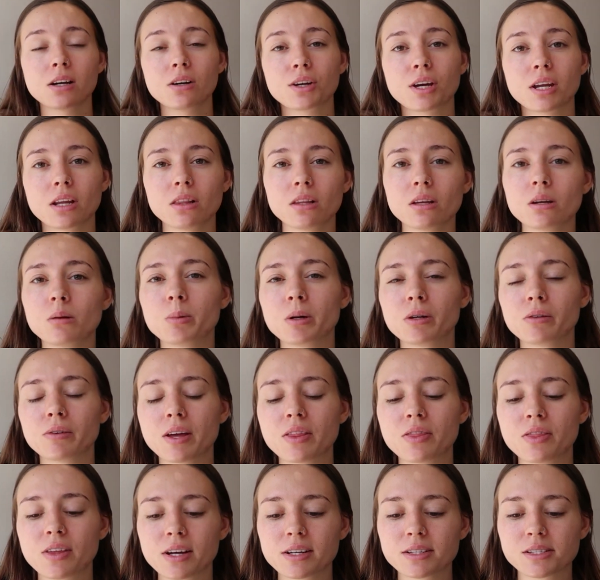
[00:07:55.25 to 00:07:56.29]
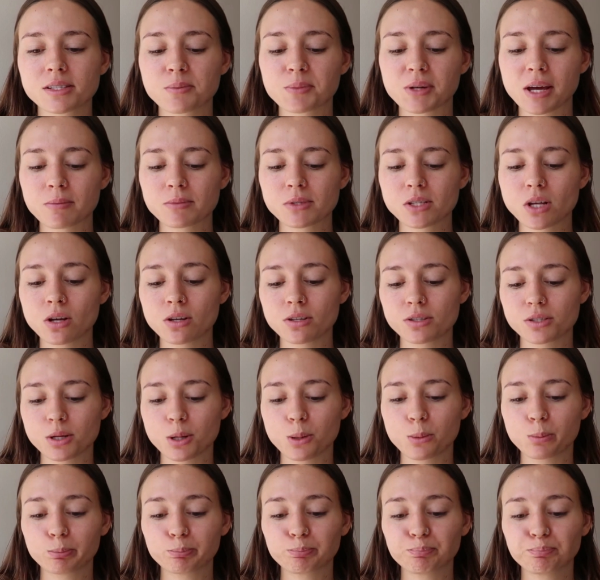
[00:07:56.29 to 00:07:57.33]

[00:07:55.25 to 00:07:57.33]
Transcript: I'll get a little bit red there sometimes also.